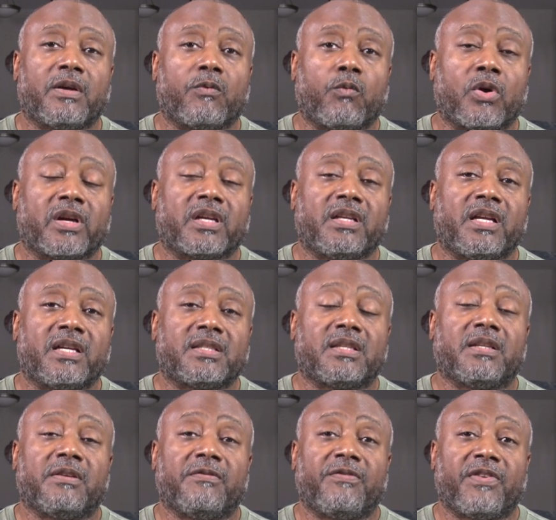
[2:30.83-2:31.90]
working
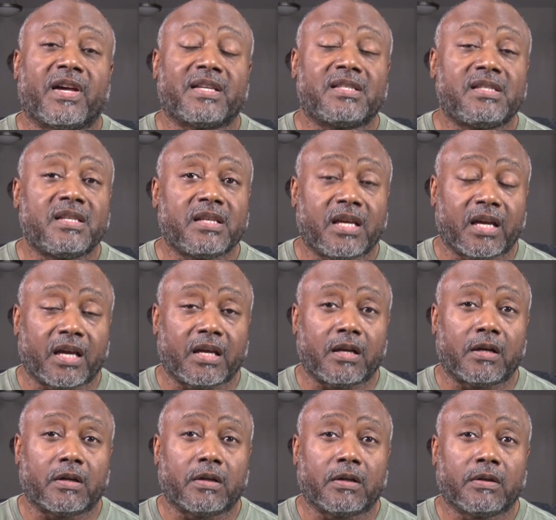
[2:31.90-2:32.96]
as an
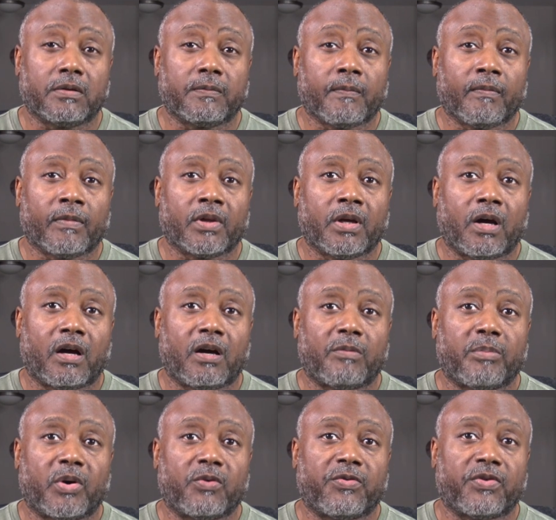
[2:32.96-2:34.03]
investigator,
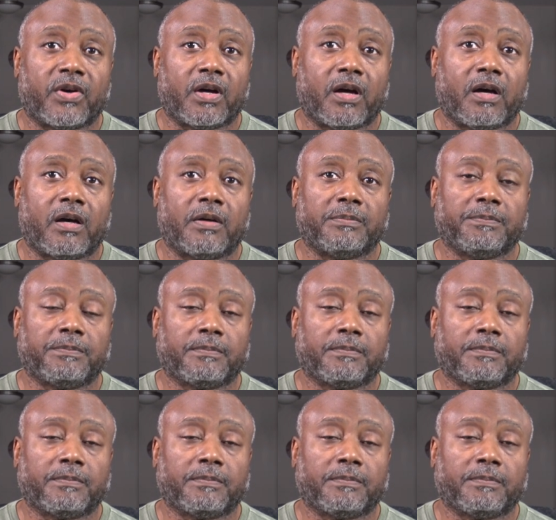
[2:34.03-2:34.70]
uh, both, uh,